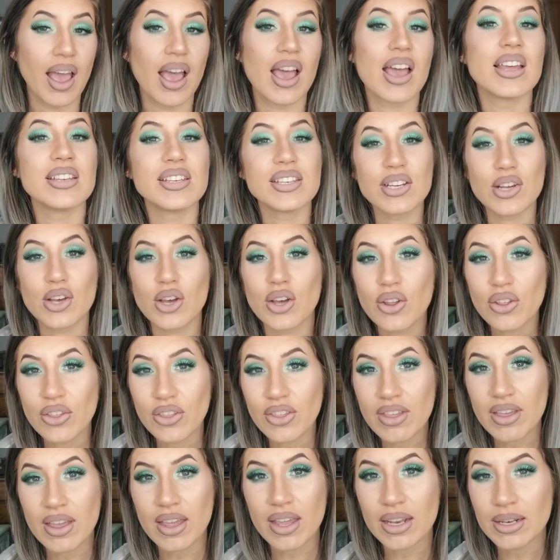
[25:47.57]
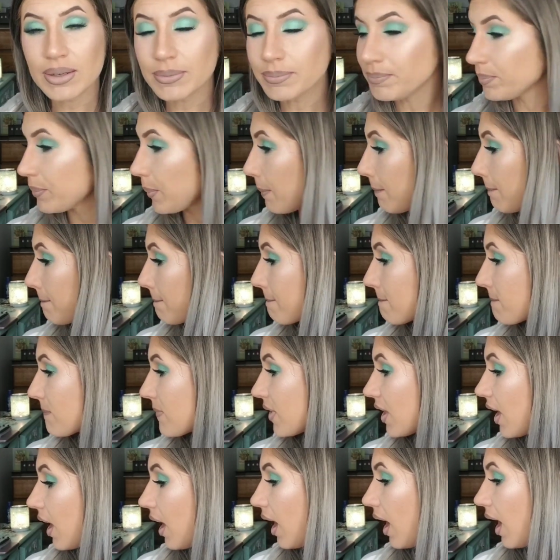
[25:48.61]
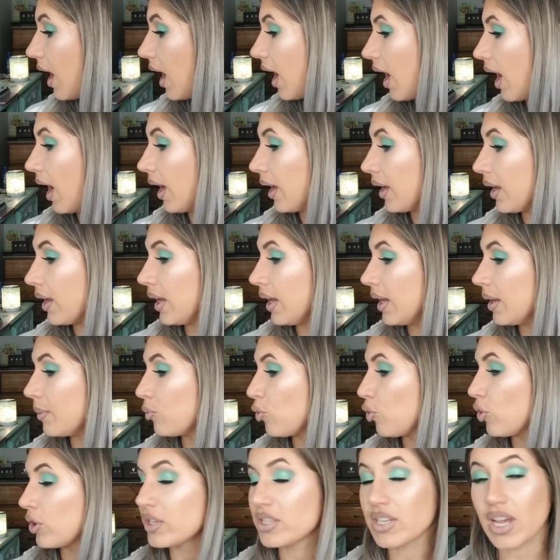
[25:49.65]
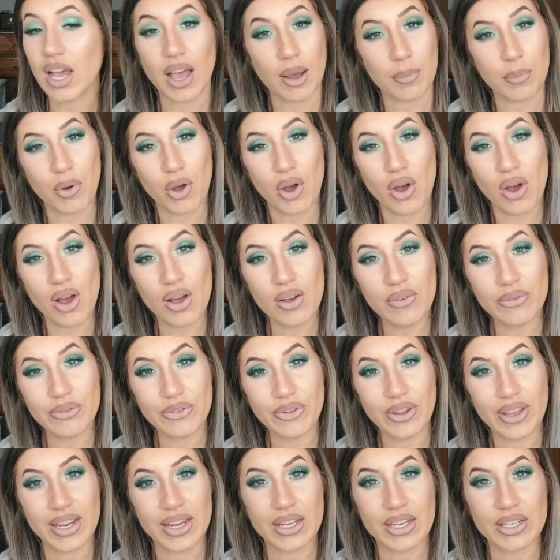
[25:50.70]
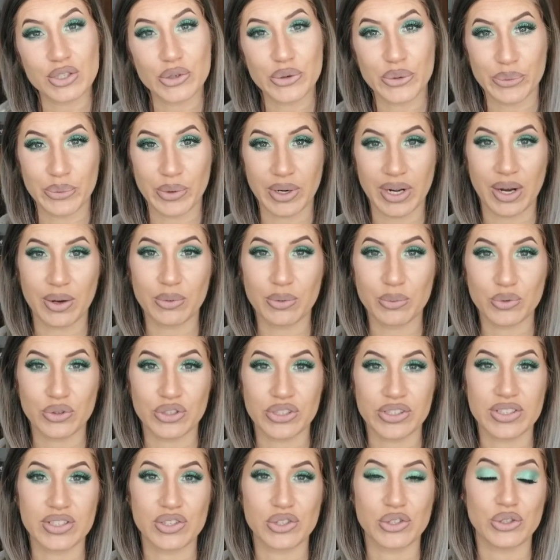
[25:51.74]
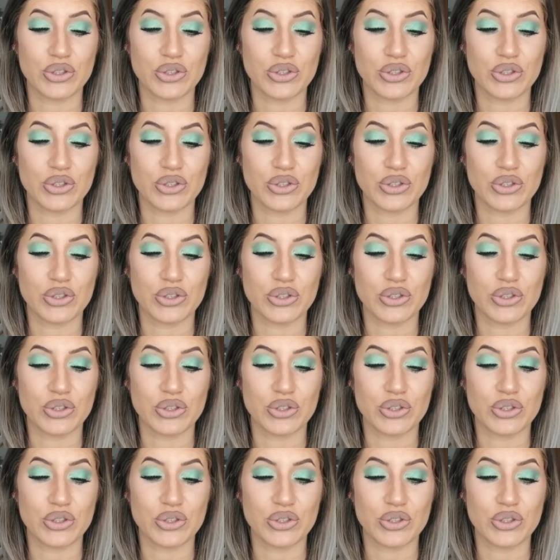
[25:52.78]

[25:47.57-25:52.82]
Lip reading: Until then, I am going to hop off and run out and